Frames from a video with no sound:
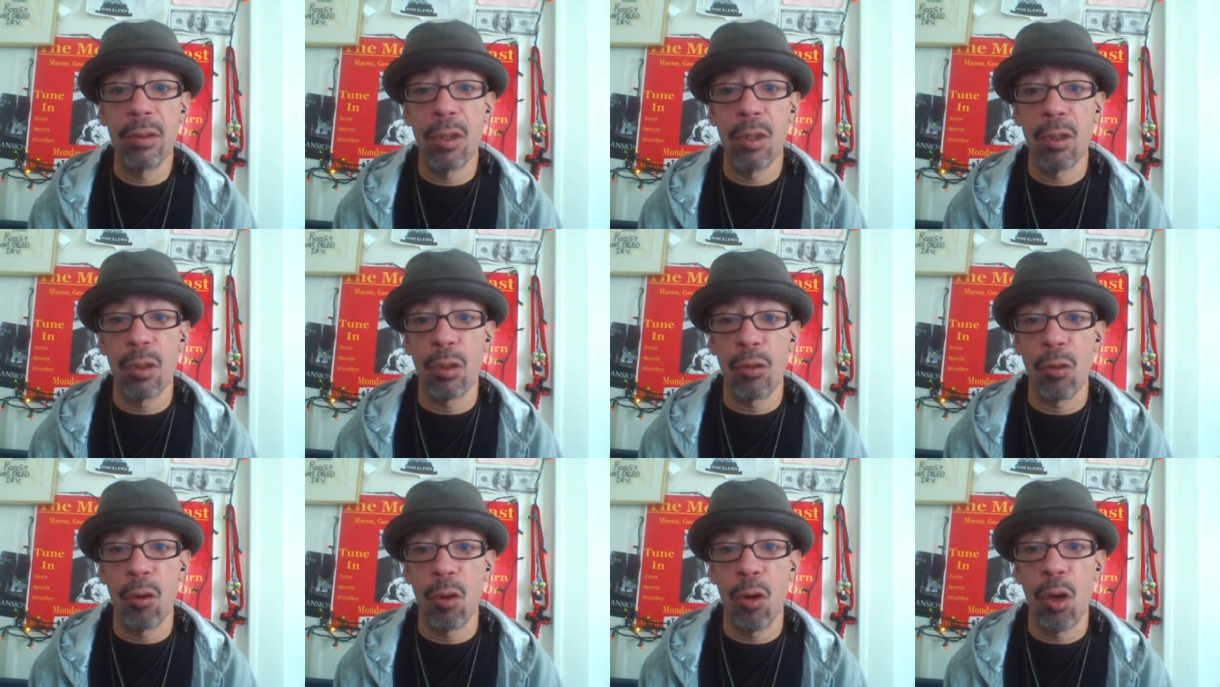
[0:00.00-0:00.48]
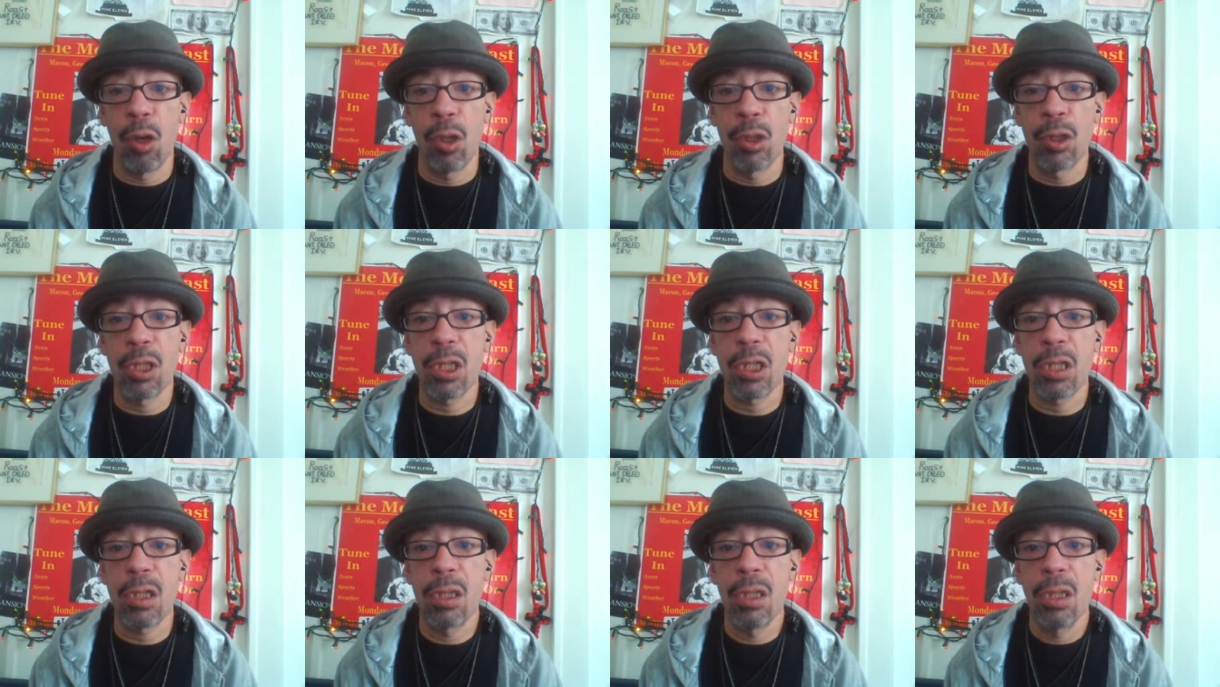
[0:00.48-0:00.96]

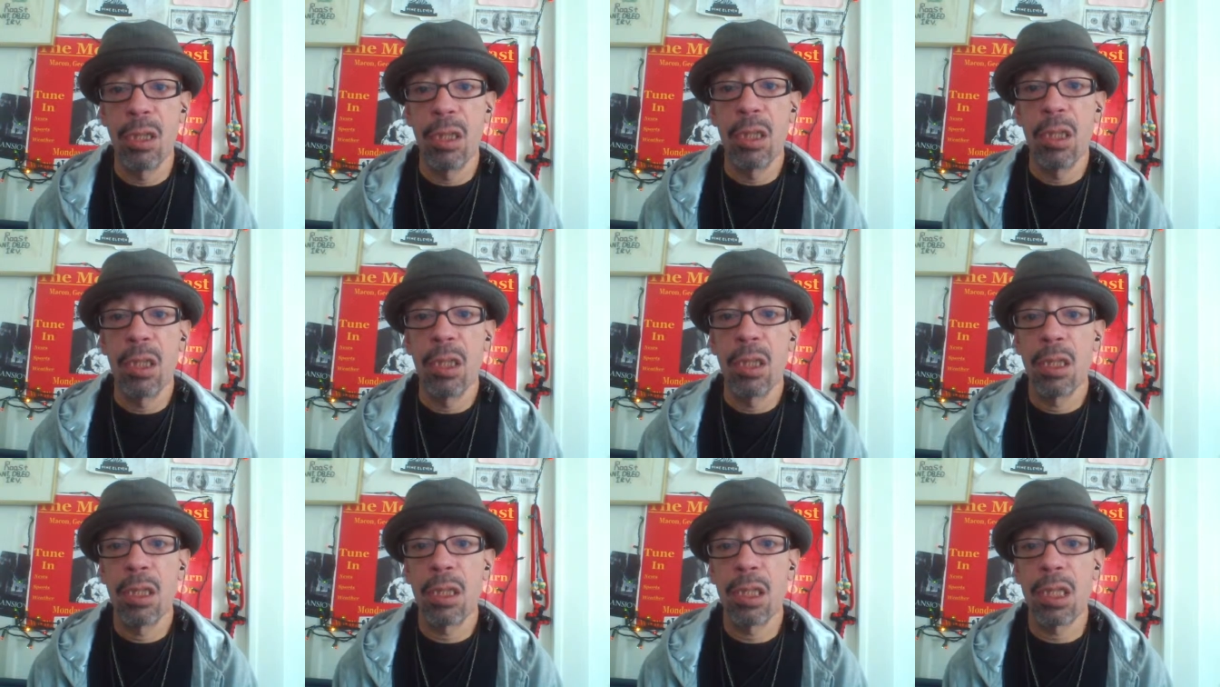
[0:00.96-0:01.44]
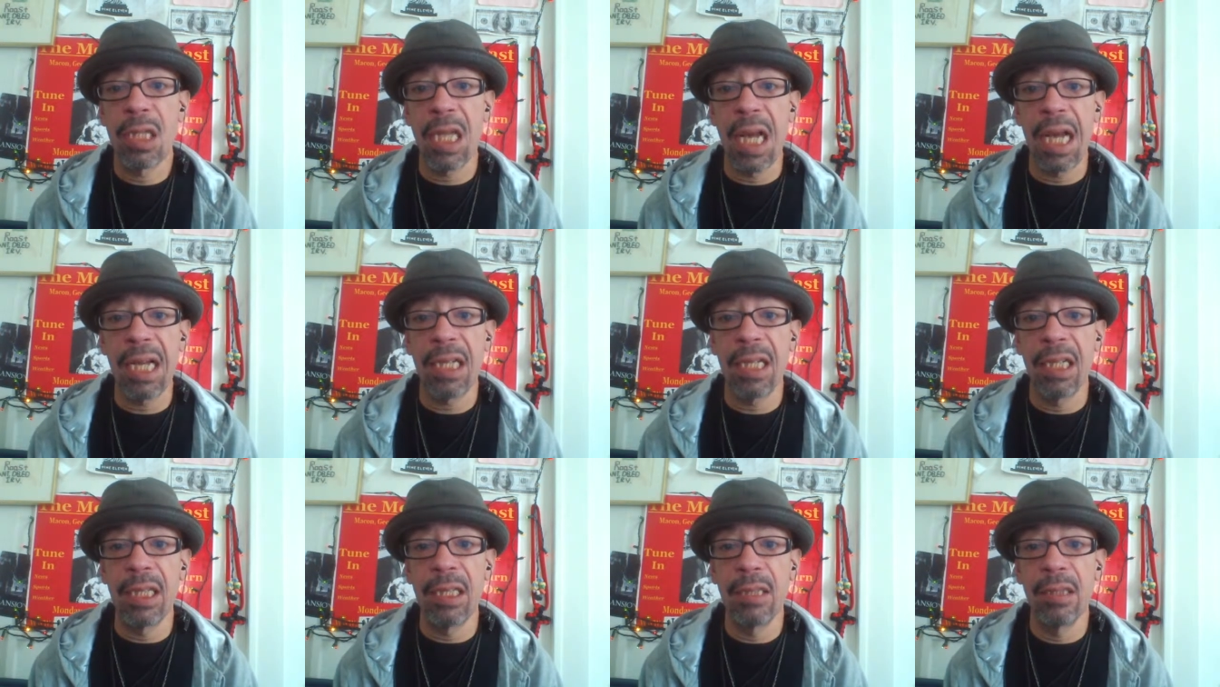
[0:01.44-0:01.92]
across
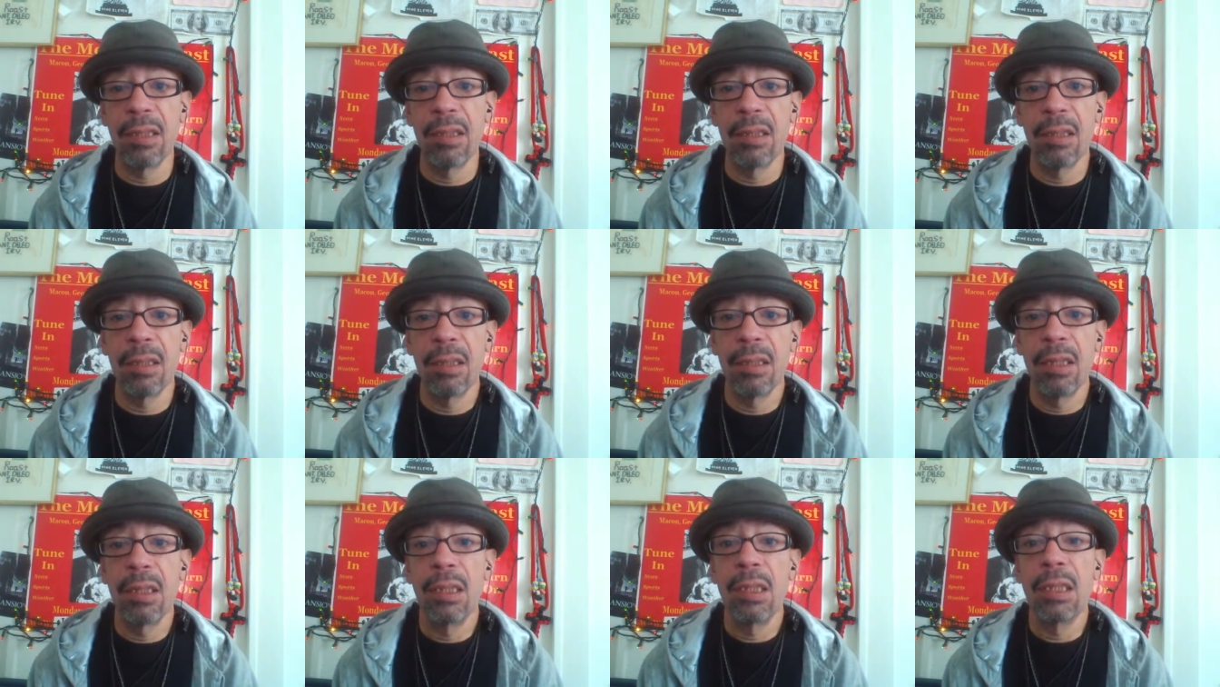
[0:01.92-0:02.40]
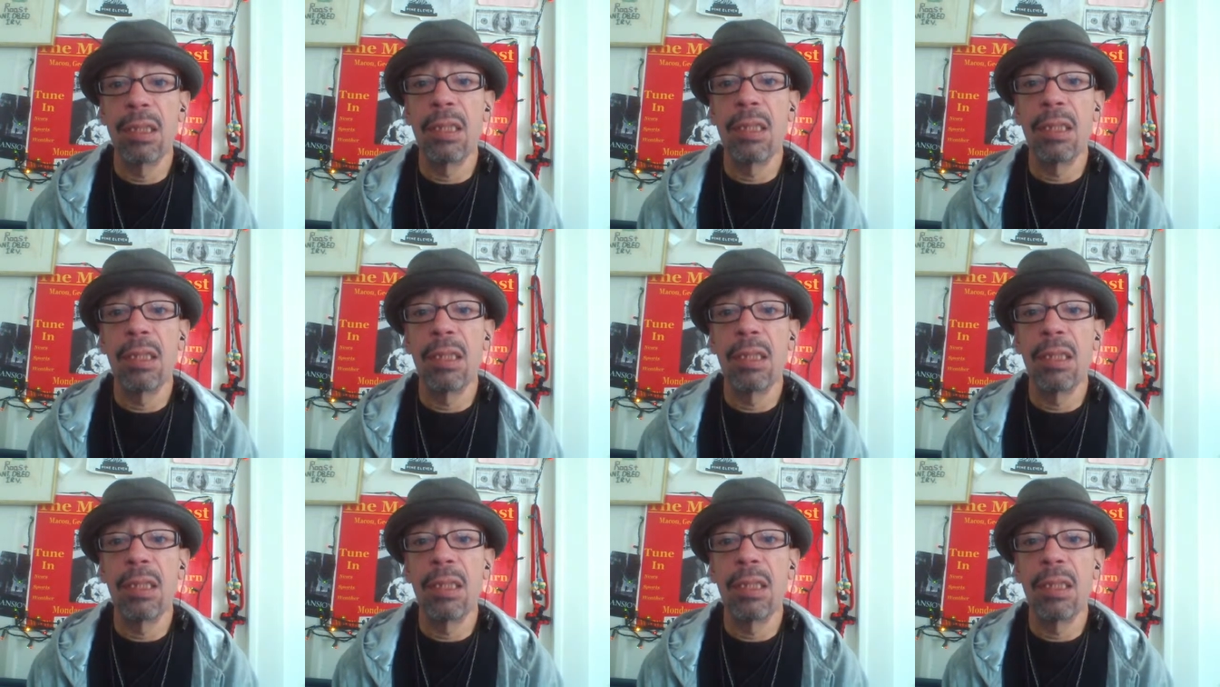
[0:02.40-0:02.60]
Second